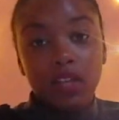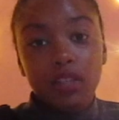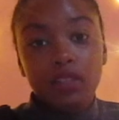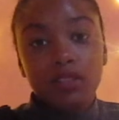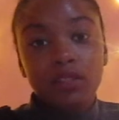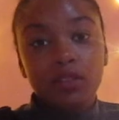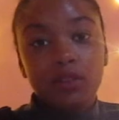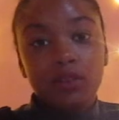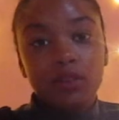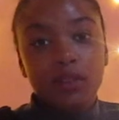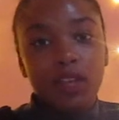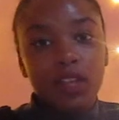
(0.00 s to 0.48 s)

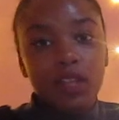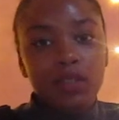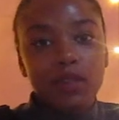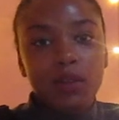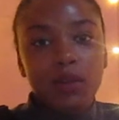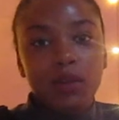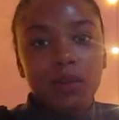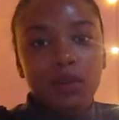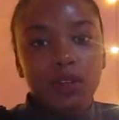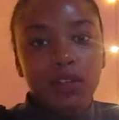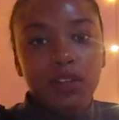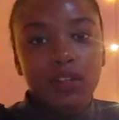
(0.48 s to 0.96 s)
So that's
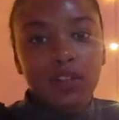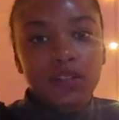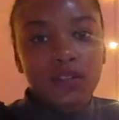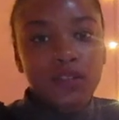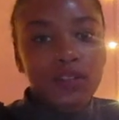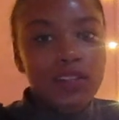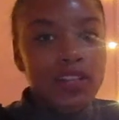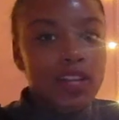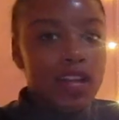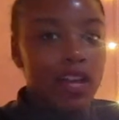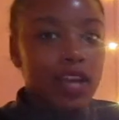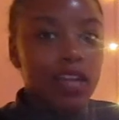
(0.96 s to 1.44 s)
what we're gonna
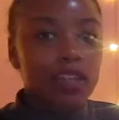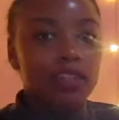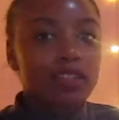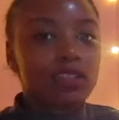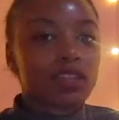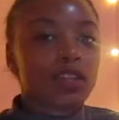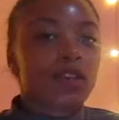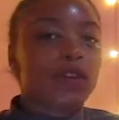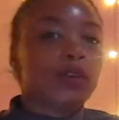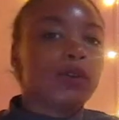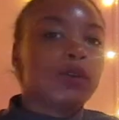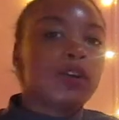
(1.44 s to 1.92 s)
do today.
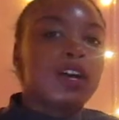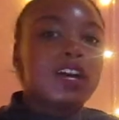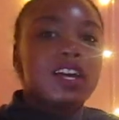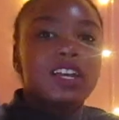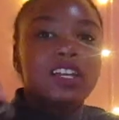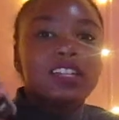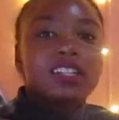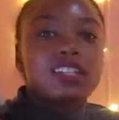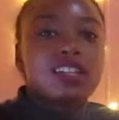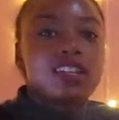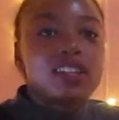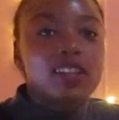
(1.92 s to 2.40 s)
So
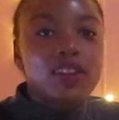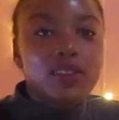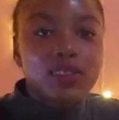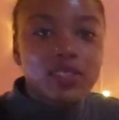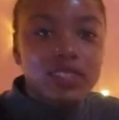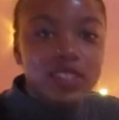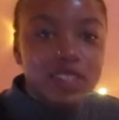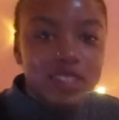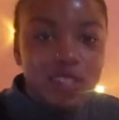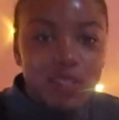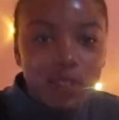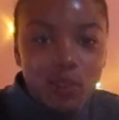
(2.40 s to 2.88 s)
shout
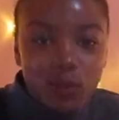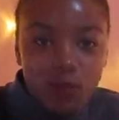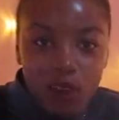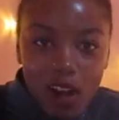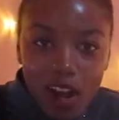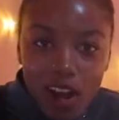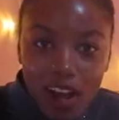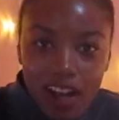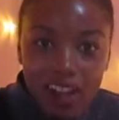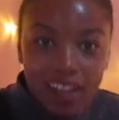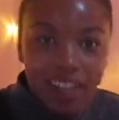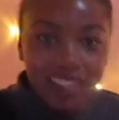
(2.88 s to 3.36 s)
out to you,
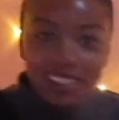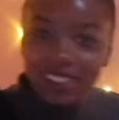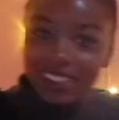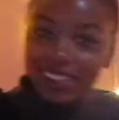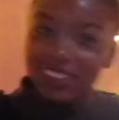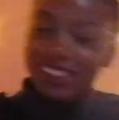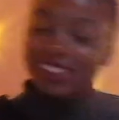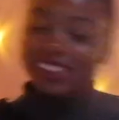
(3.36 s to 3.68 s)
Ron.